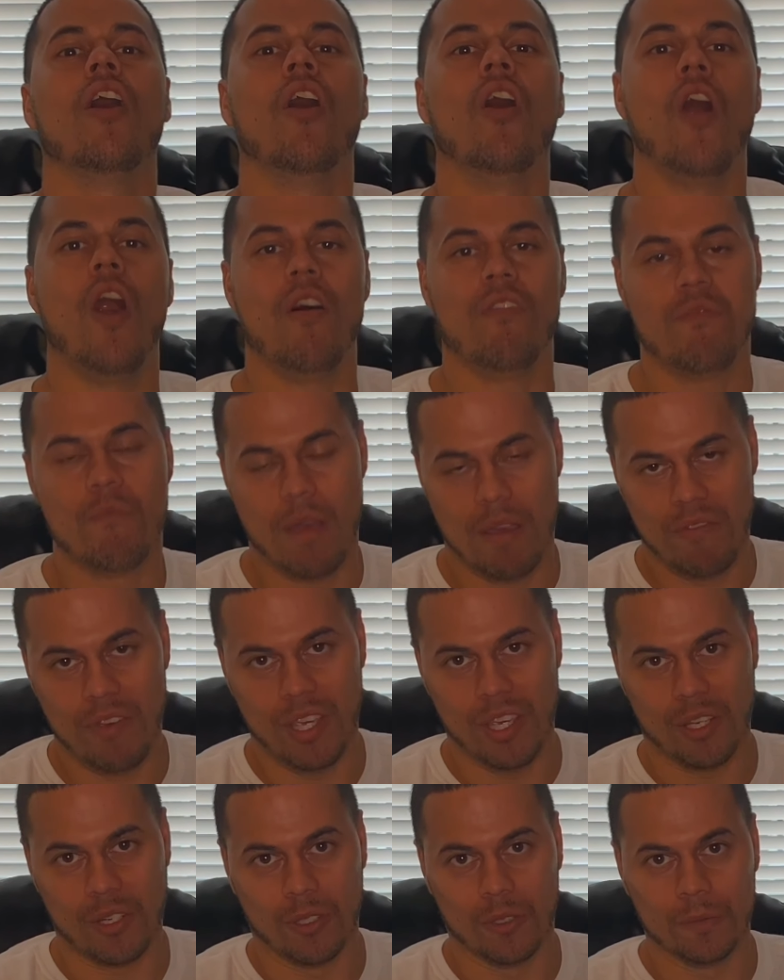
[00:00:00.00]
off my
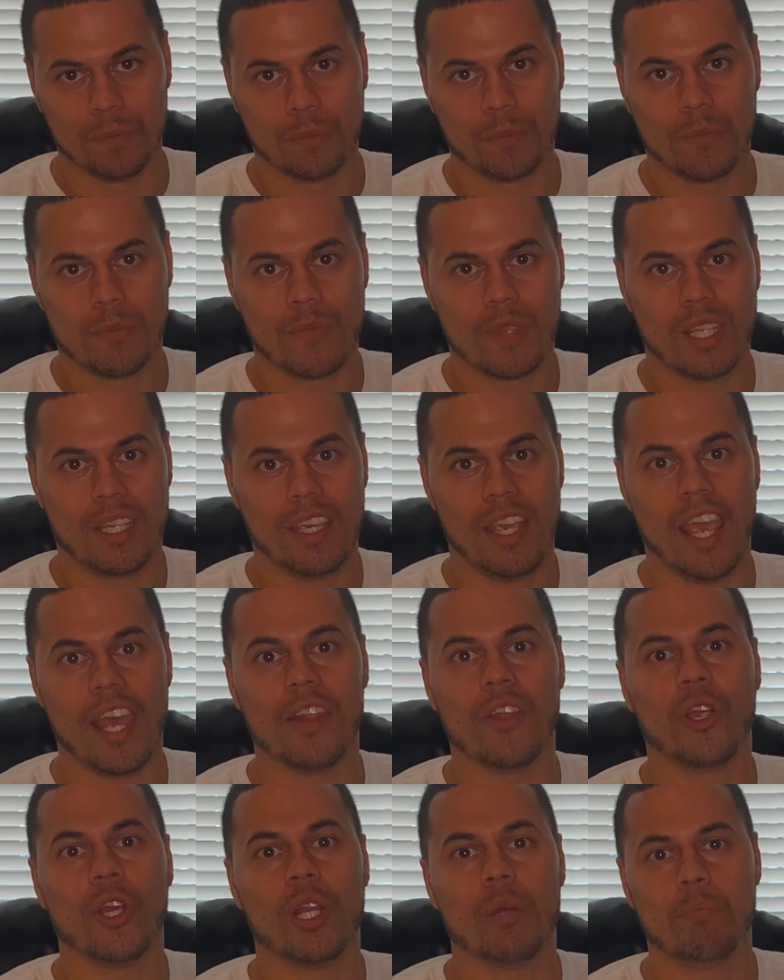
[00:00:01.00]
vehicle, and
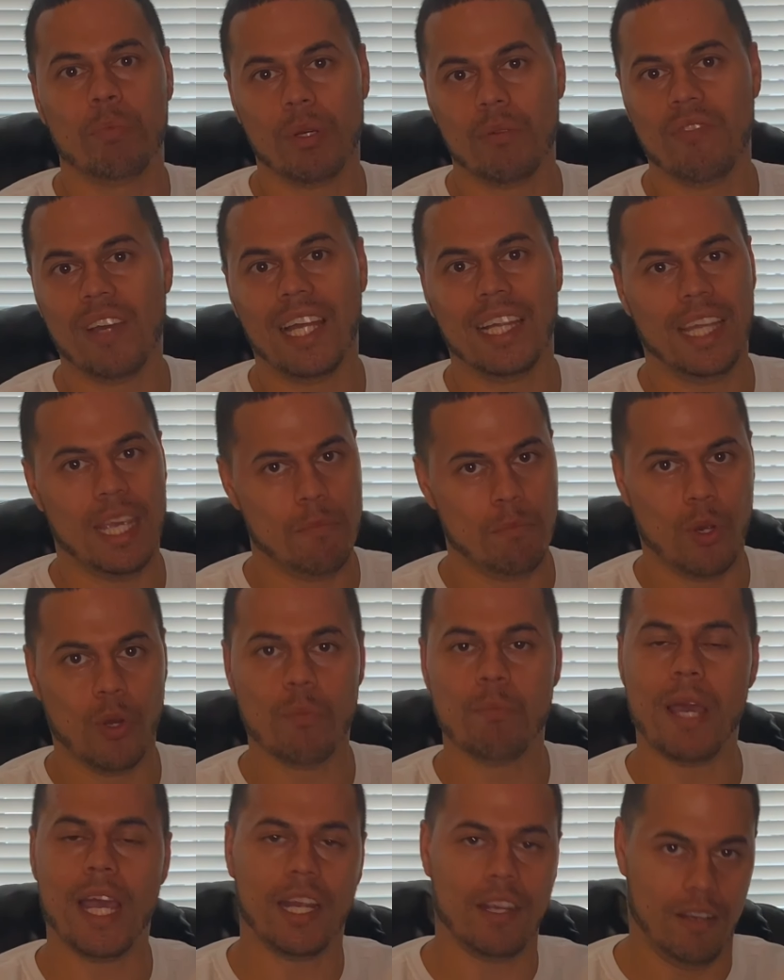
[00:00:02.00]
they're going to put valet
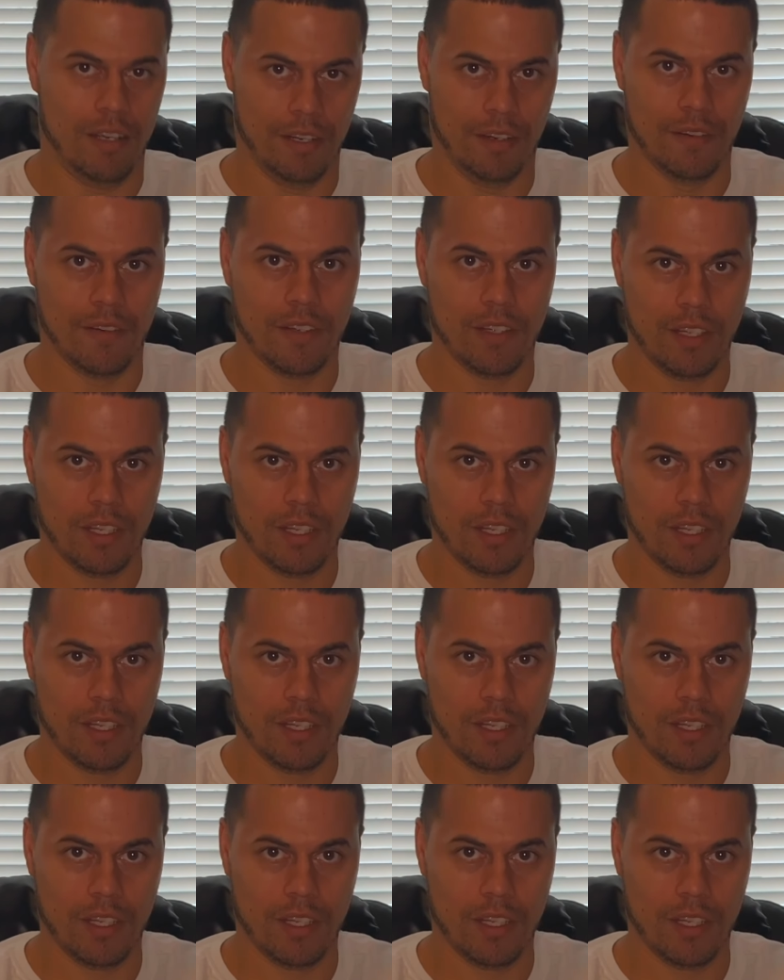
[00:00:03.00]
mode back on.